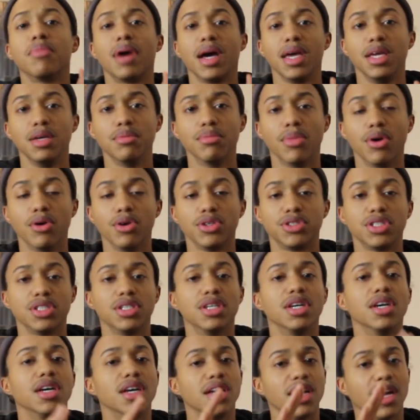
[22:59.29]
my
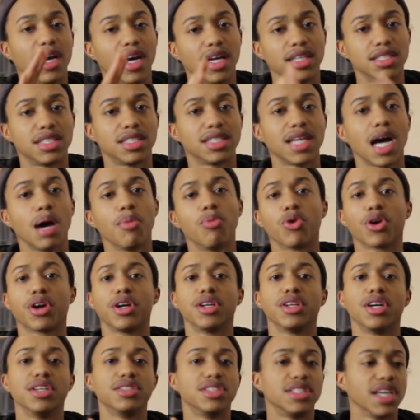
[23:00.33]
emotion and stop
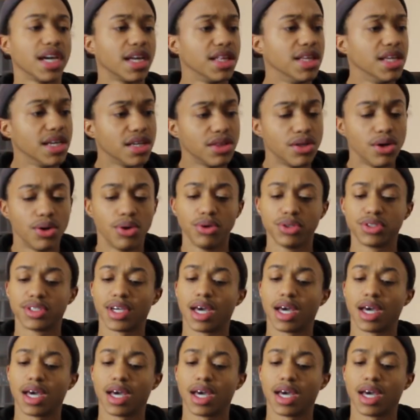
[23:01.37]
working on technique the whole